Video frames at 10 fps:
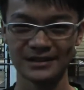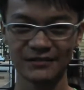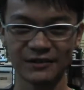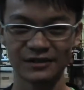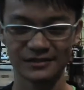
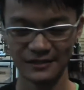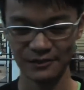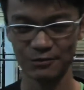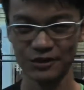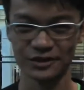Some
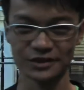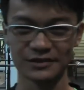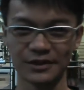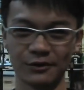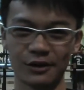safety precautions
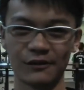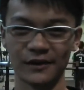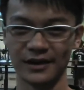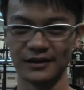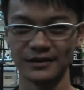to take note
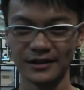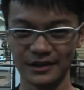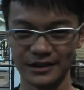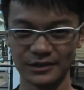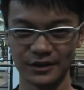
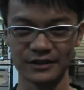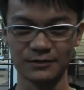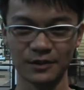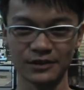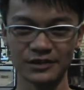of is to have
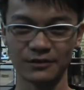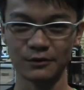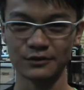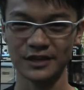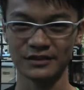spotters on
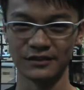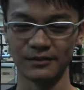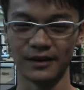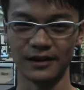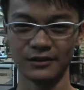both sides of the
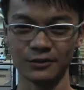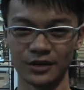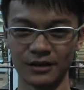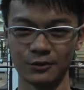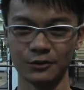bar to
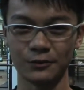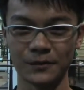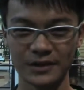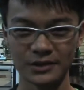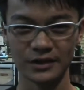help you,
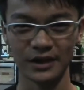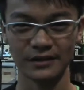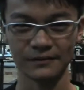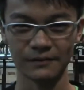so that